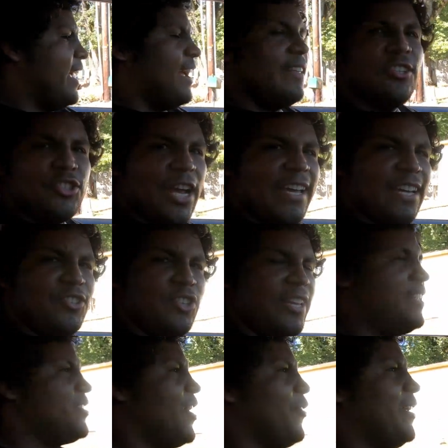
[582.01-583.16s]
and the check engine
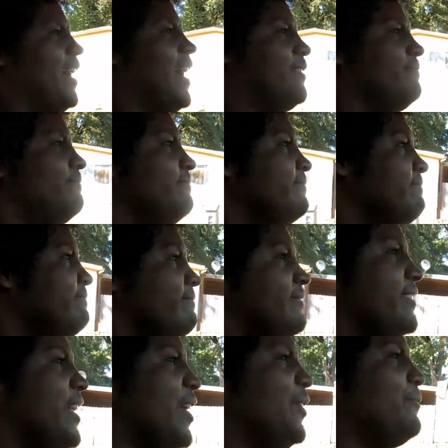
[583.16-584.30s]
light's already on.
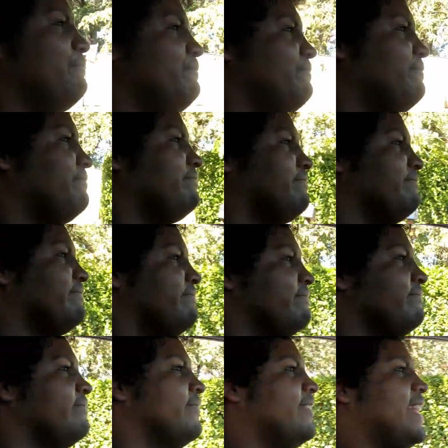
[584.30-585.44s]
So
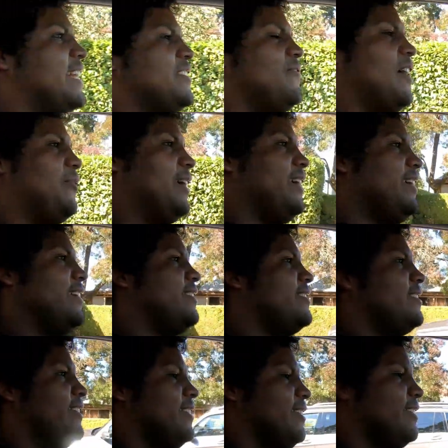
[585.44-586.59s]
that's very
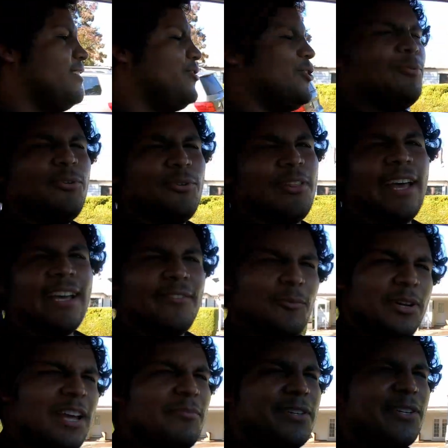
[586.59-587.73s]
Subaru-like from
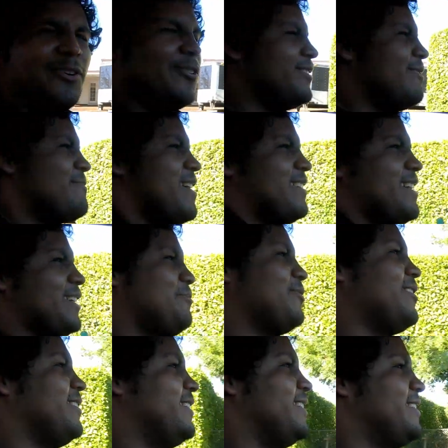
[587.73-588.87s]
what I've been told. I'm not an
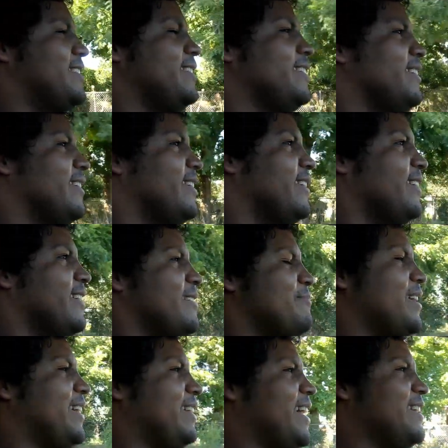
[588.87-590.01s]
expert on these,
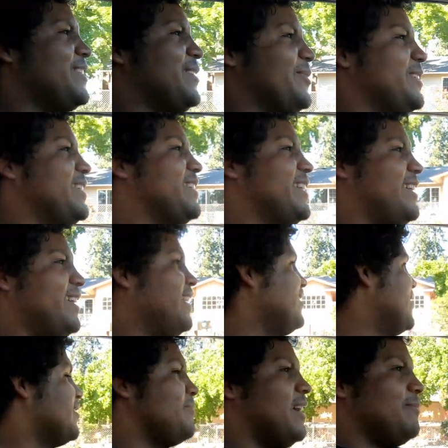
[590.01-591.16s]
but as soon as uh, a
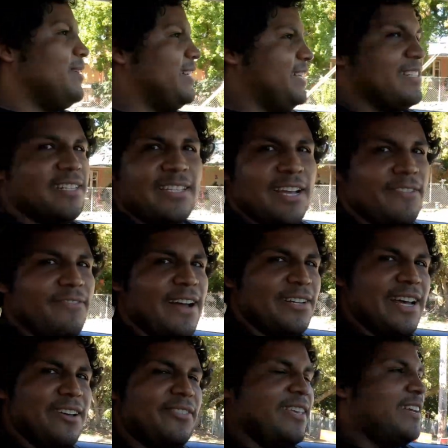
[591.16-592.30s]
lot of my buddies and stuff
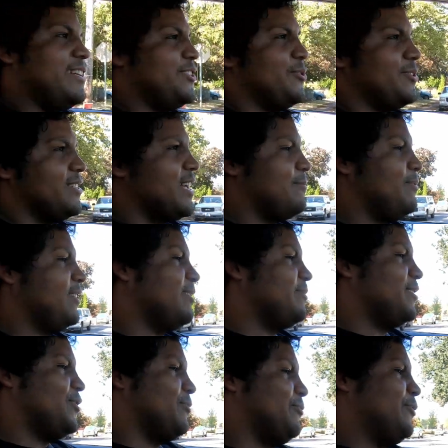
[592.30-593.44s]
found out that Jesus and I picked up
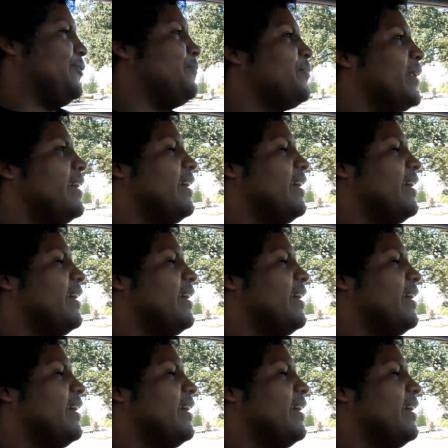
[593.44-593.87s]
the Subaru,